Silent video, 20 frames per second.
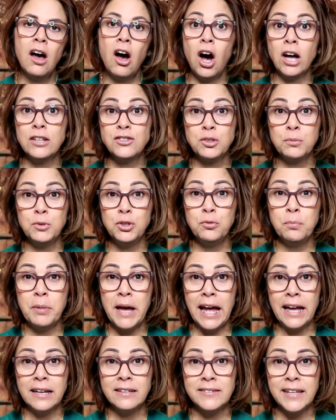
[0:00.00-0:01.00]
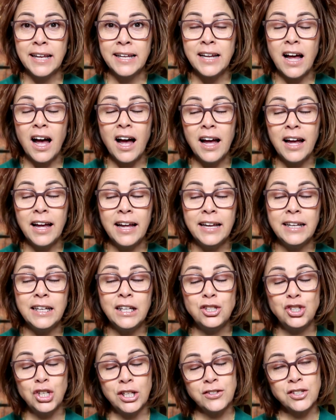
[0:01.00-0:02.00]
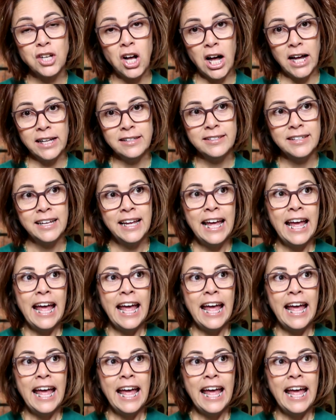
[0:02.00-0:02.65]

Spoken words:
on some new bags that I just got.